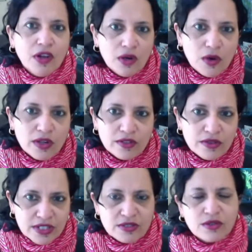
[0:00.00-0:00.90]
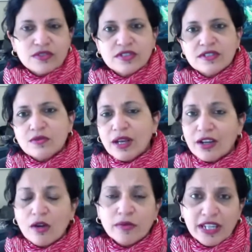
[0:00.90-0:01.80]
follow-on resources.
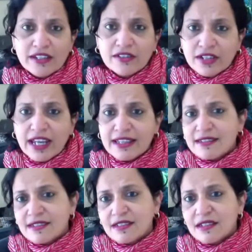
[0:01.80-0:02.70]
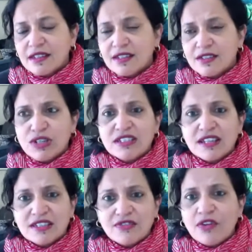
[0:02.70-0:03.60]
Y Combinator is
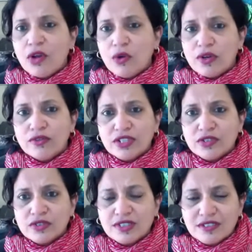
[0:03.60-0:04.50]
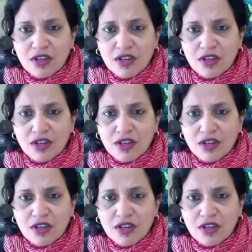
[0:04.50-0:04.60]
treated as a follow-on resource.